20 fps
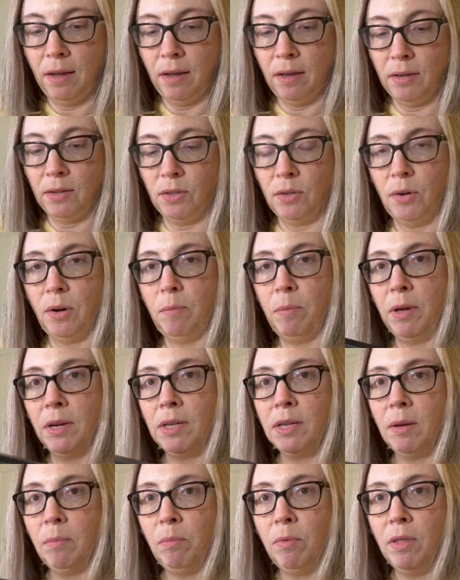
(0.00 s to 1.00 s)
So I picked
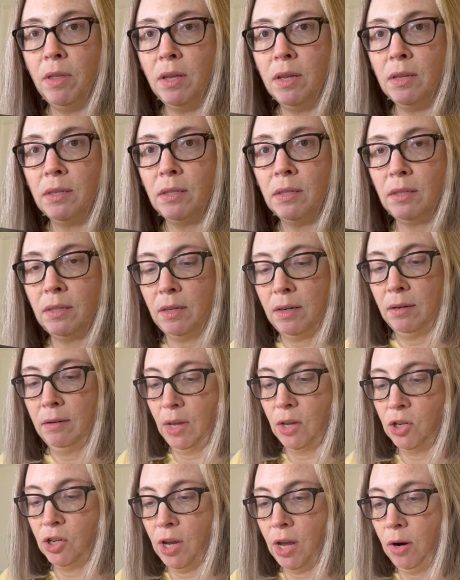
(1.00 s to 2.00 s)
up this
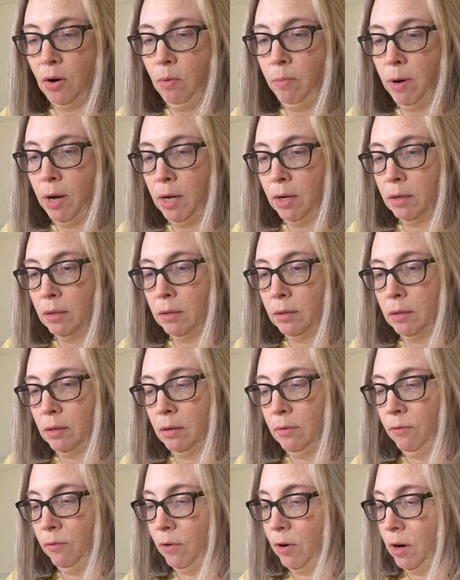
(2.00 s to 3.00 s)
shadow box
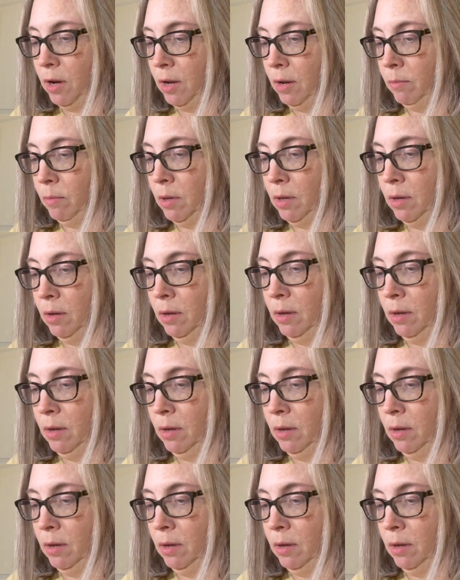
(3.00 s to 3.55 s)
frame.